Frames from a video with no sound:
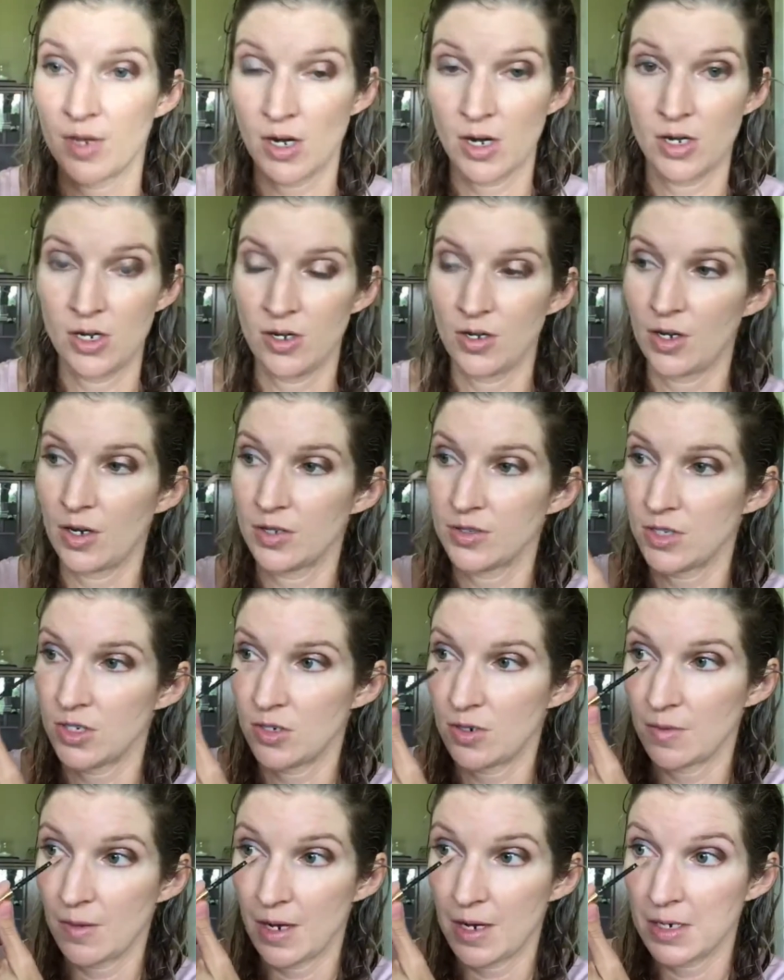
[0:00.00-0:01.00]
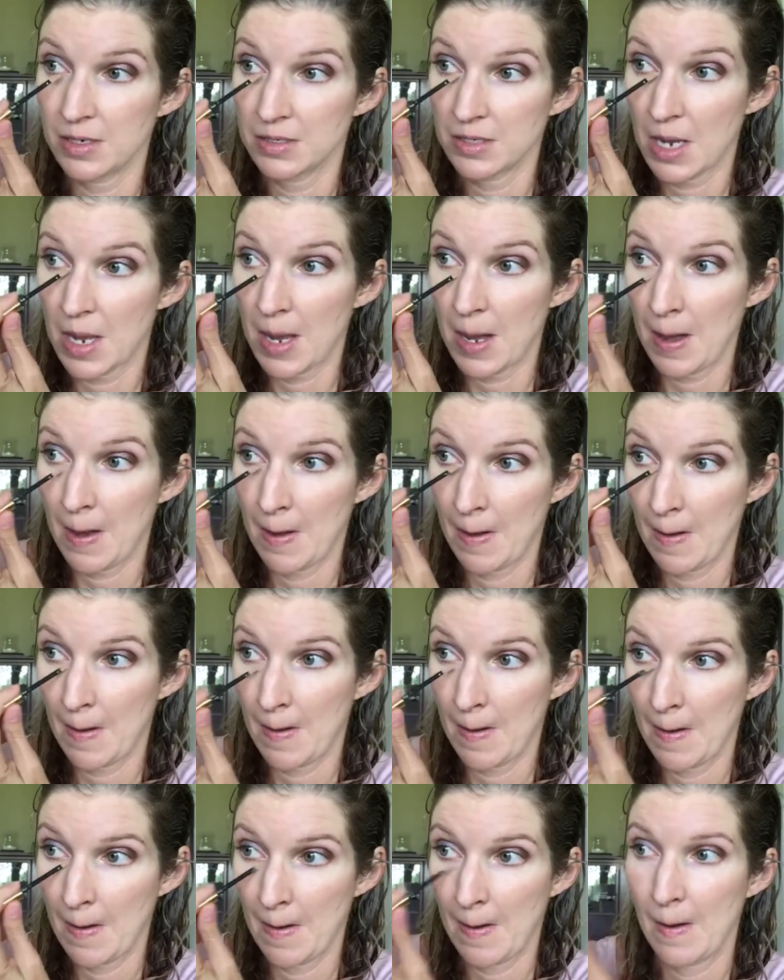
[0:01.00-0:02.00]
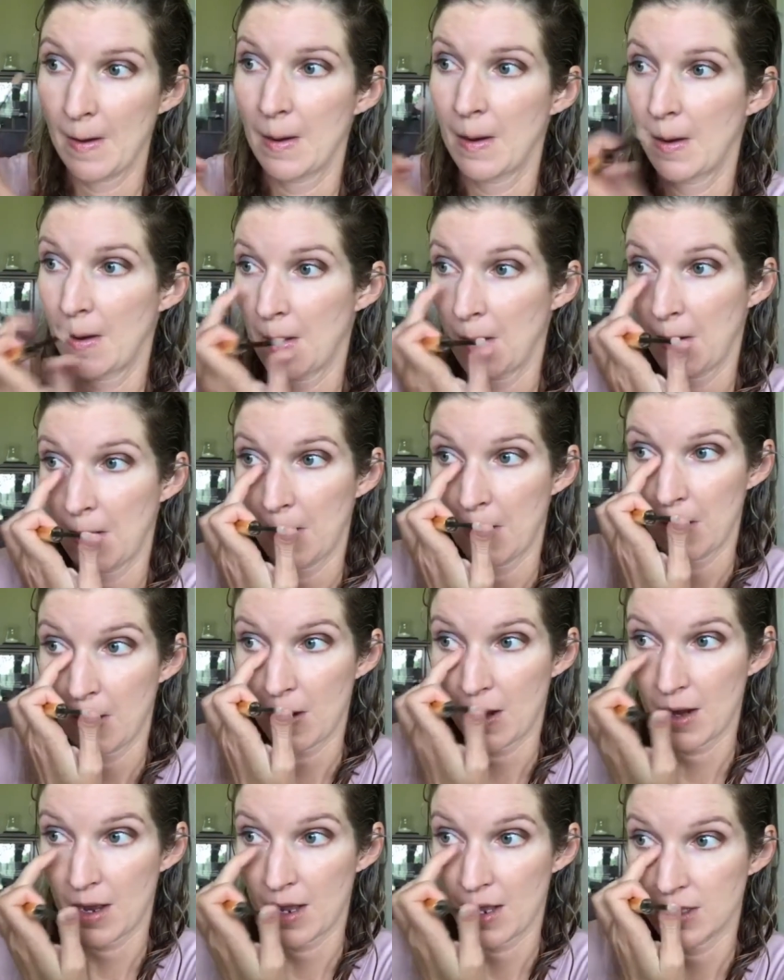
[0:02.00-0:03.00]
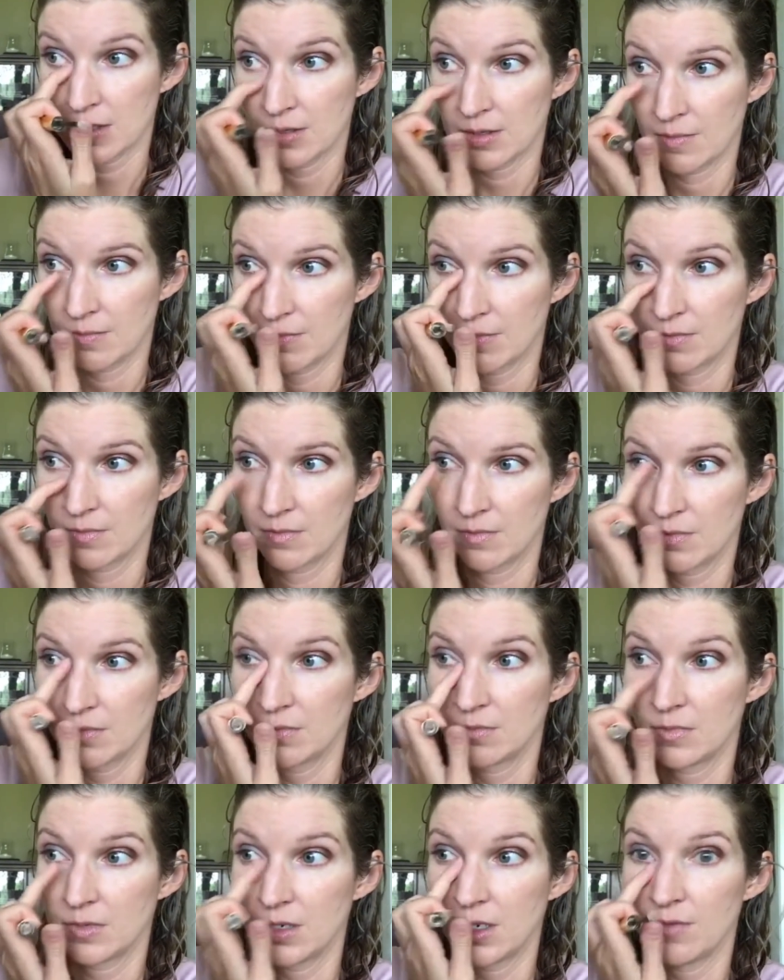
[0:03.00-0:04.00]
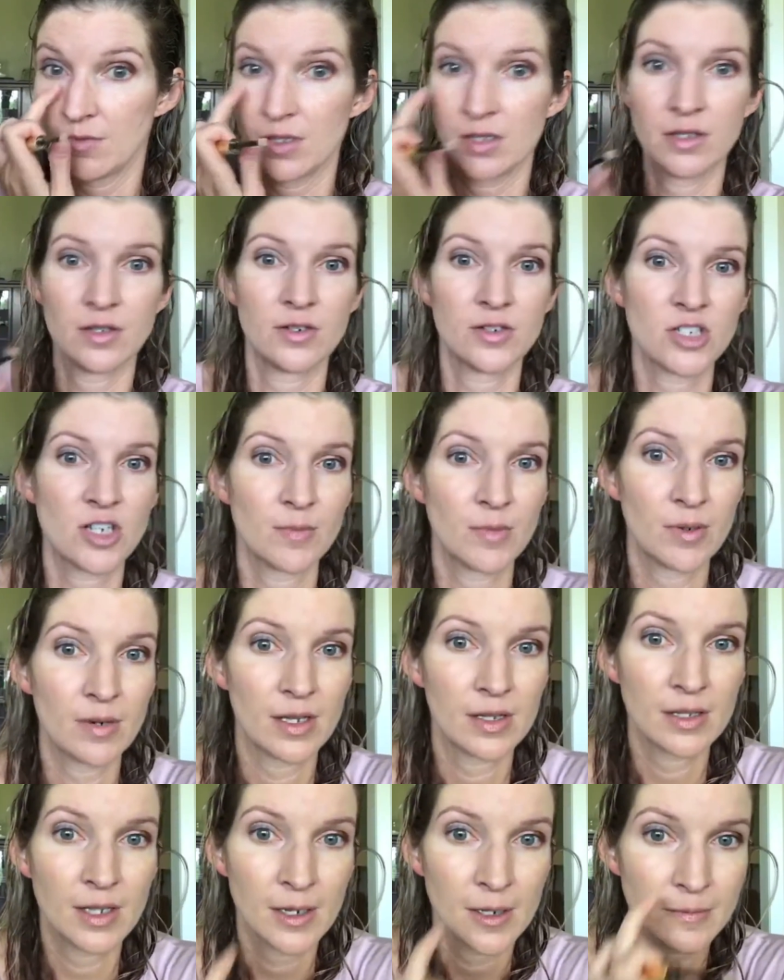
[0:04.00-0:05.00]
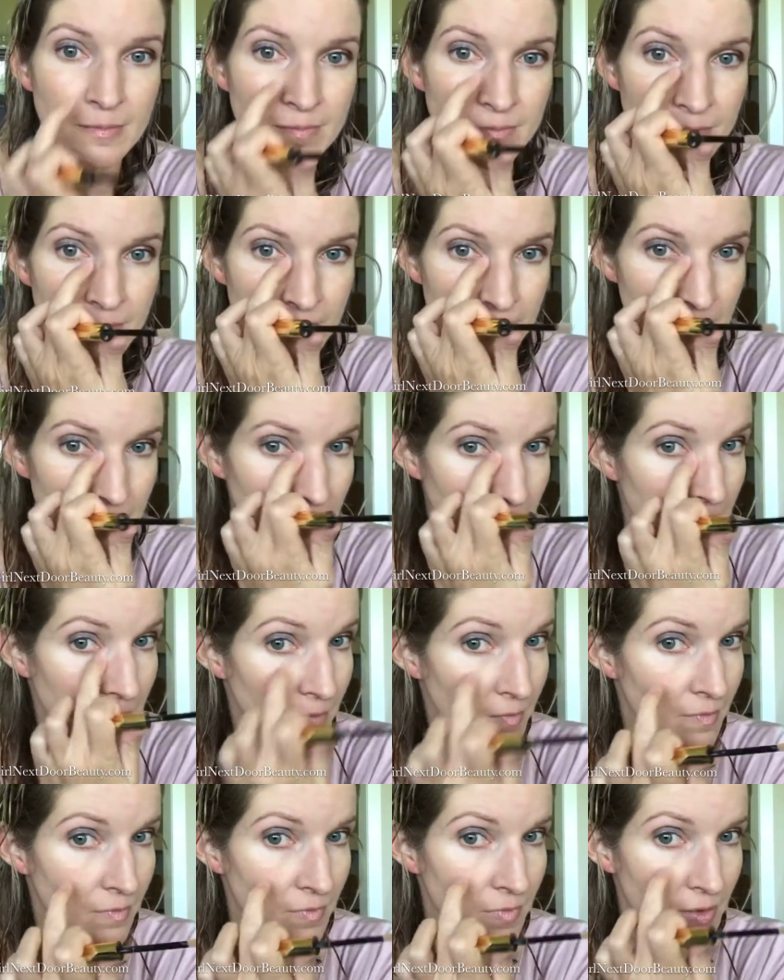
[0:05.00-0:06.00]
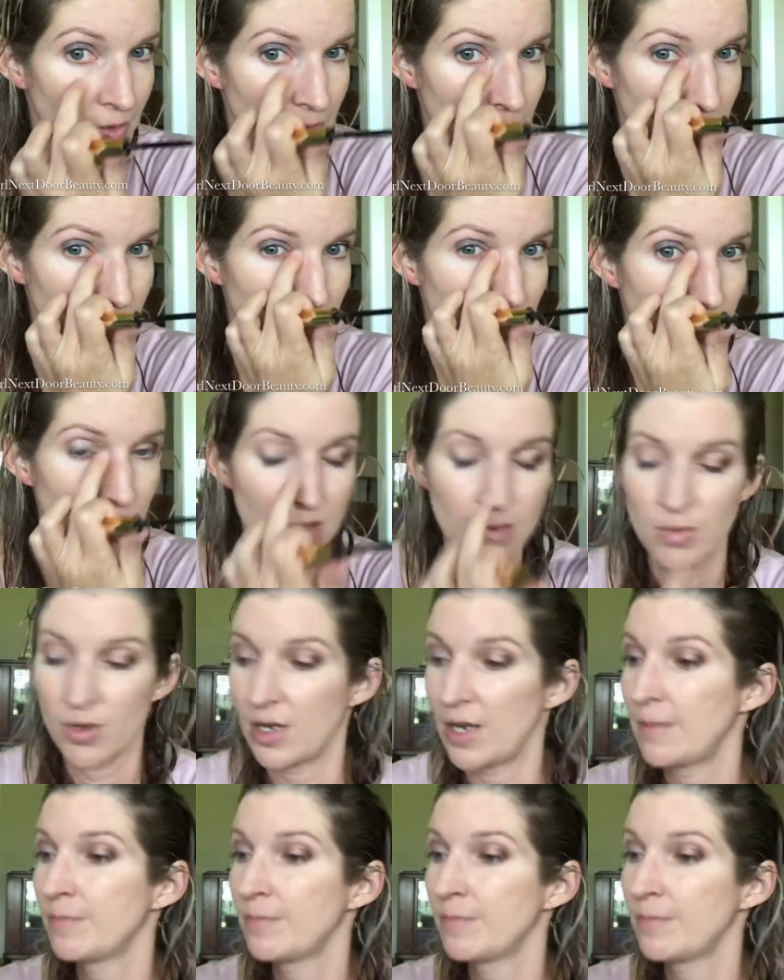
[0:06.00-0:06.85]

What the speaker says: And you can also do it right inside your eyes to give it a little shimmer right there, which is really pretty.